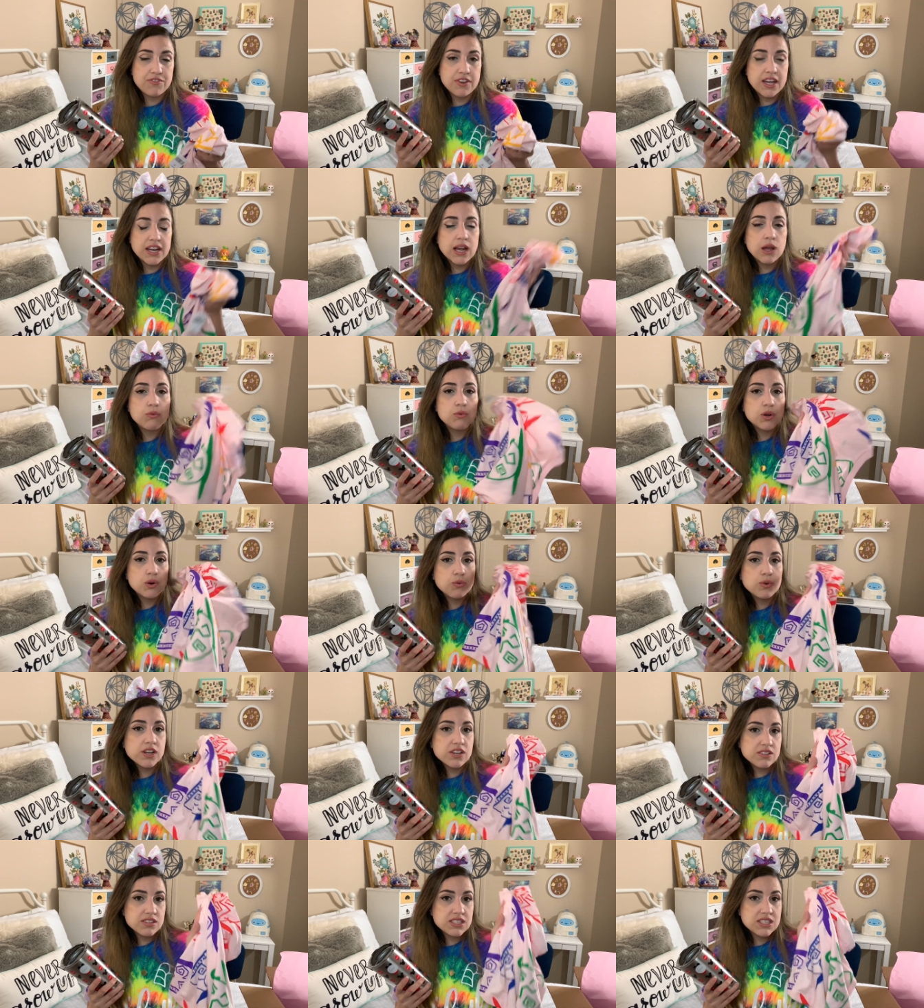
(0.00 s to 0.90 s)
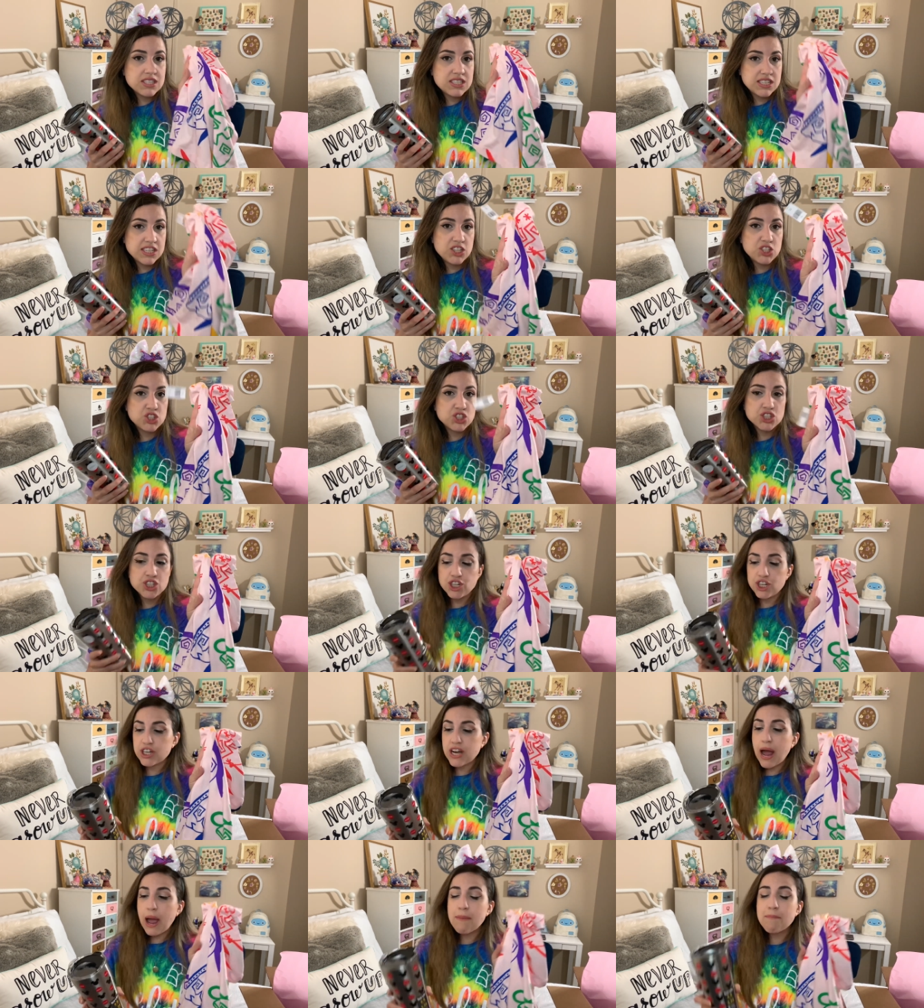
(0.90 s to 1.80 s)
and I will wear this
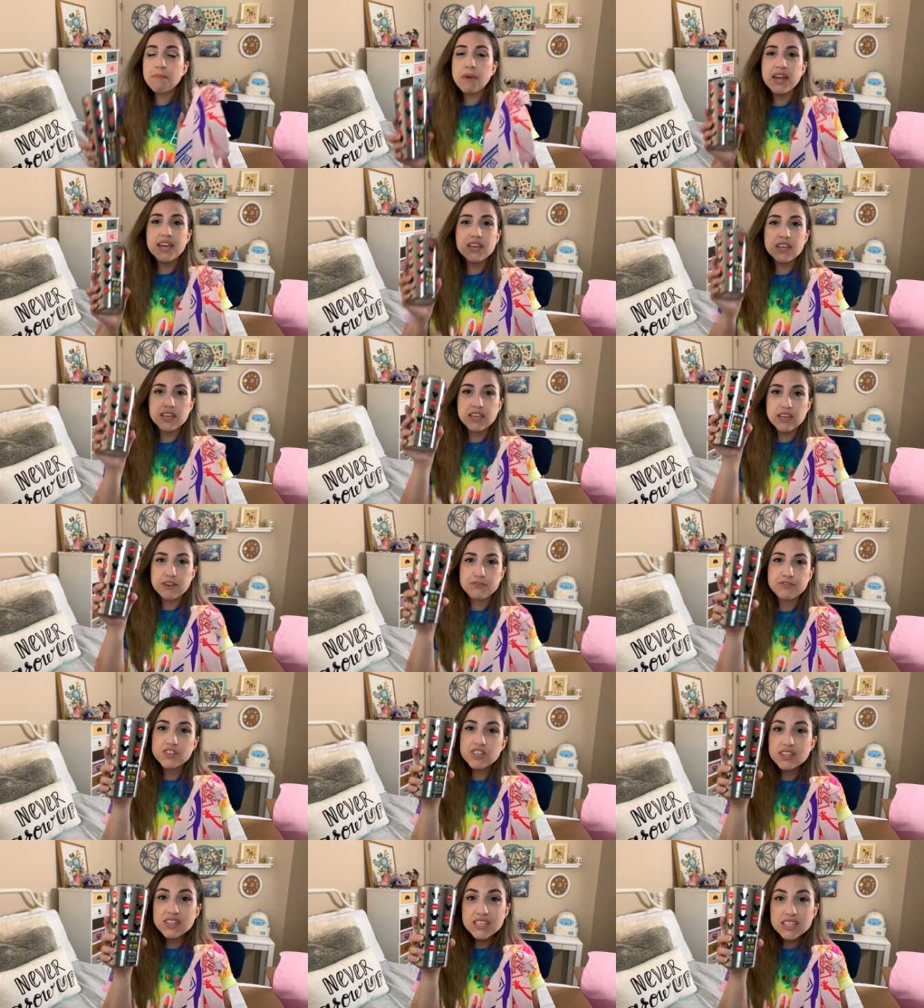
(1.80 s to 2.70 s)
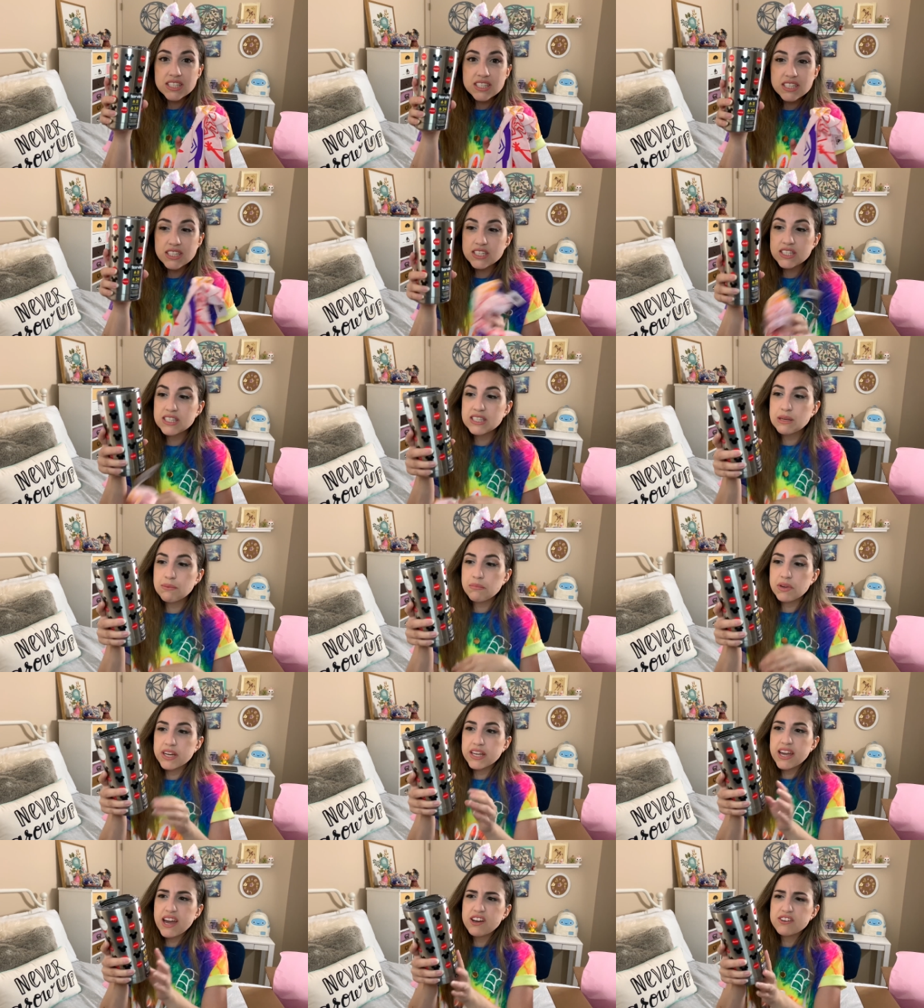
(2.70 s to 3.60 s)
t-shirt. I might gift this to
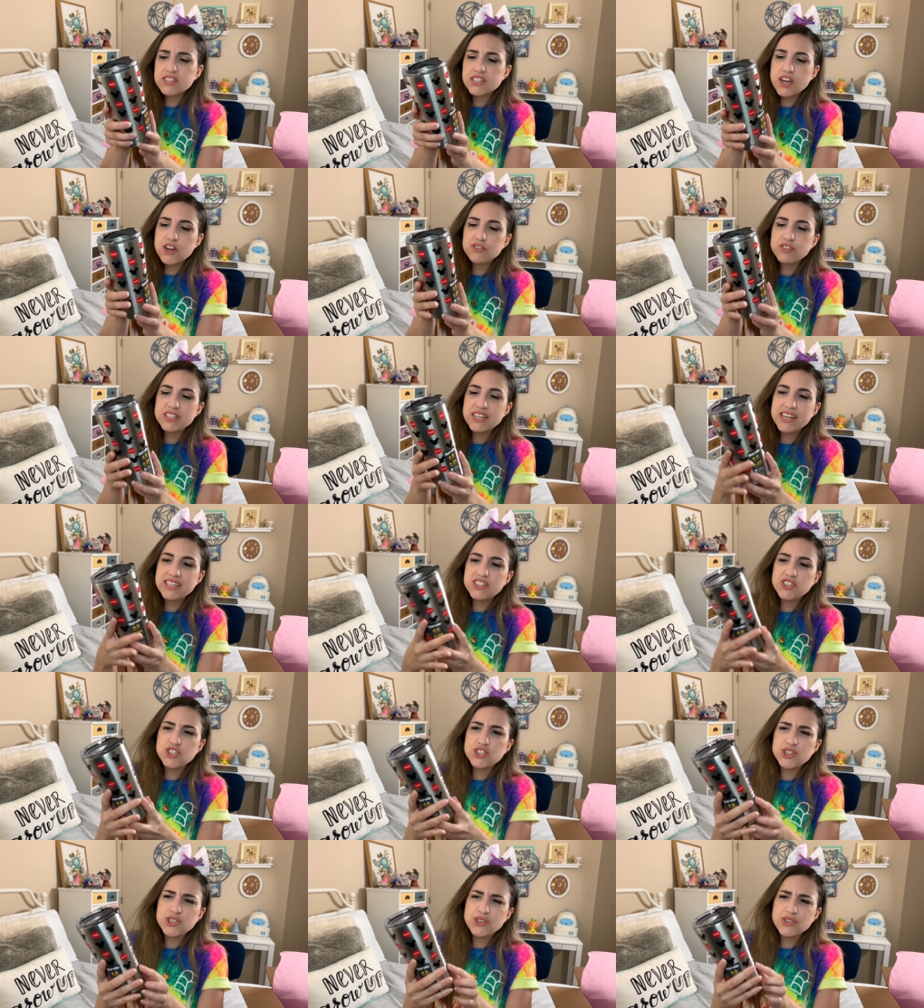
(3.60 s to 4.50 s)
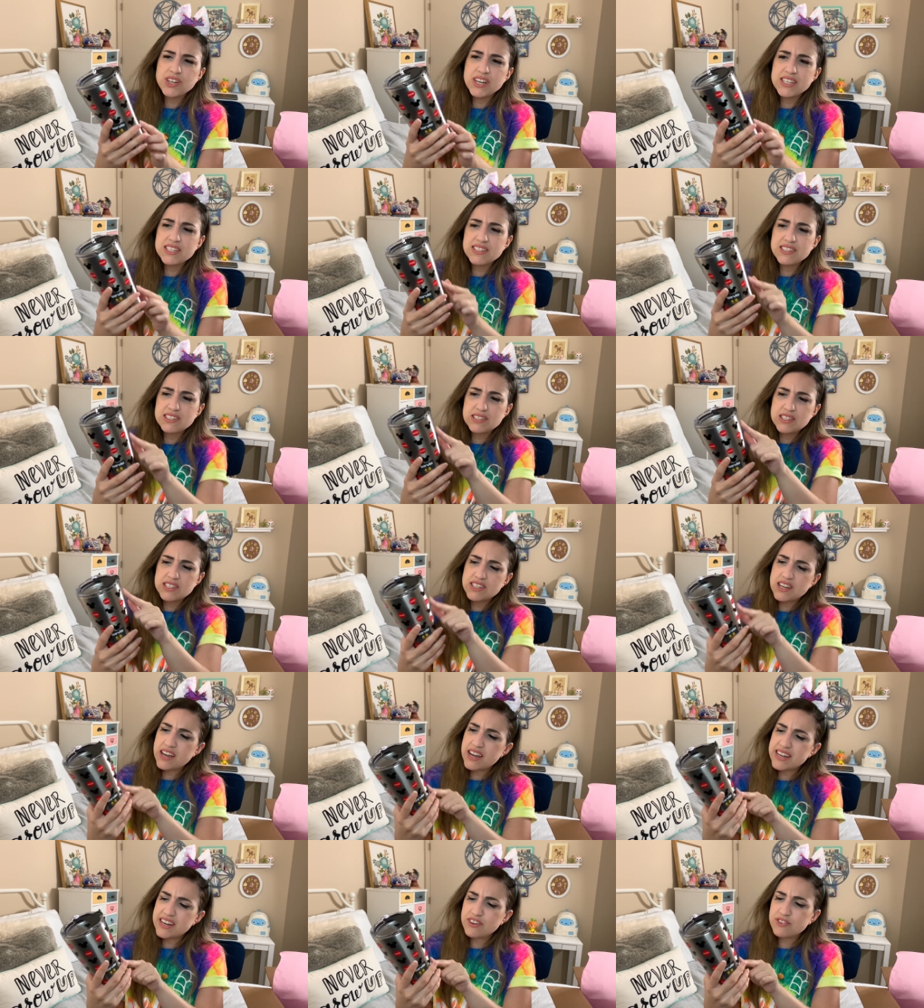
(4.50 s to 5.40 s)
somebody else. Oh, did I show you guys this
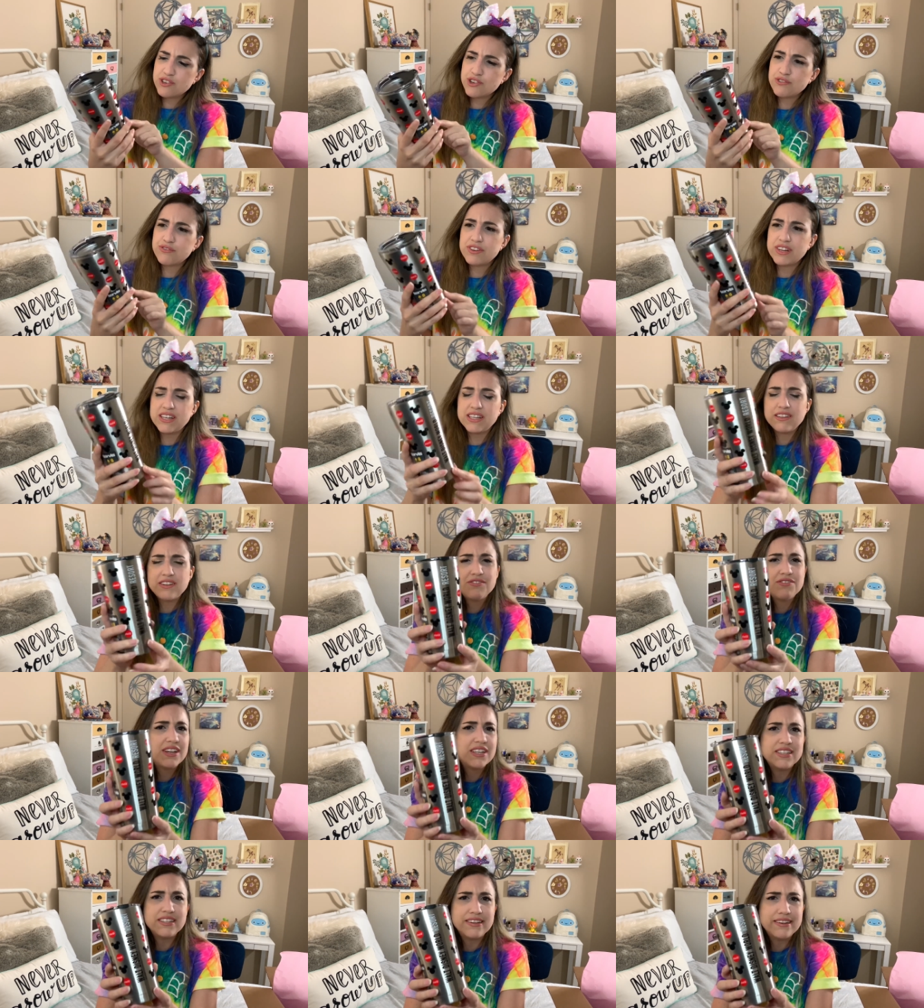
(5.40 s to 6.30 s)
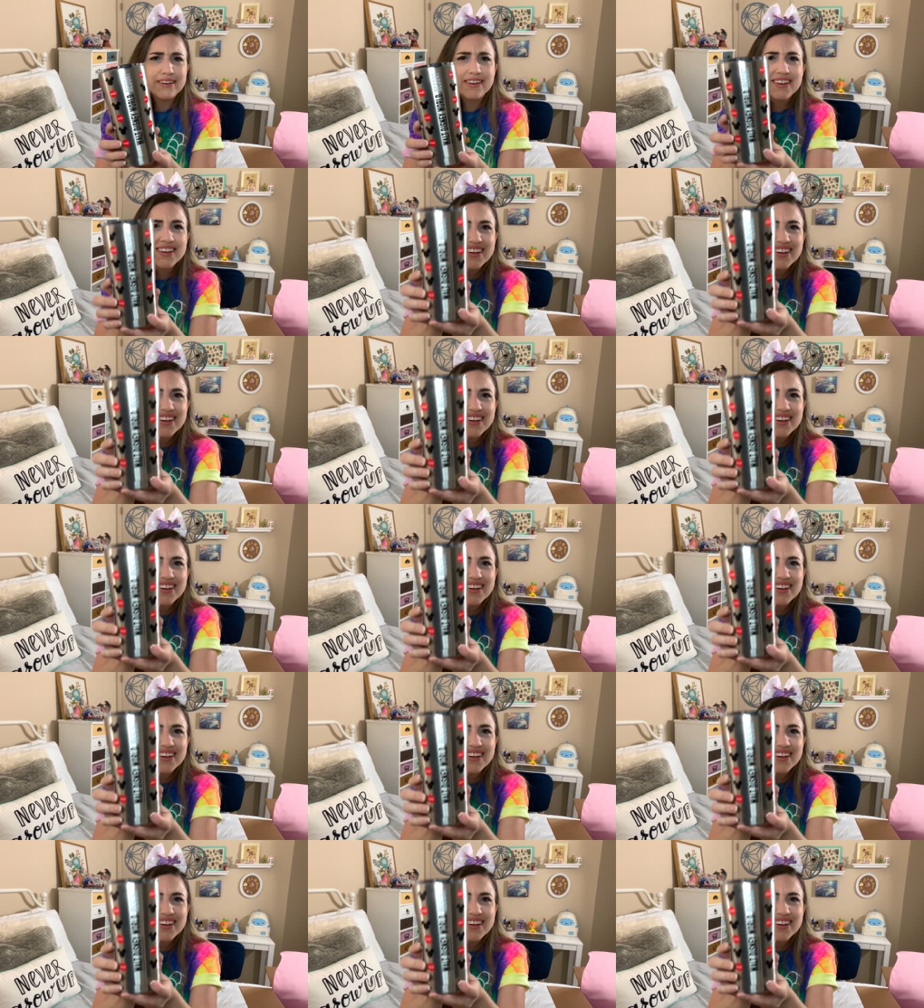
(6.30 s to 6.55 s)
side? I don't know if I, if I did,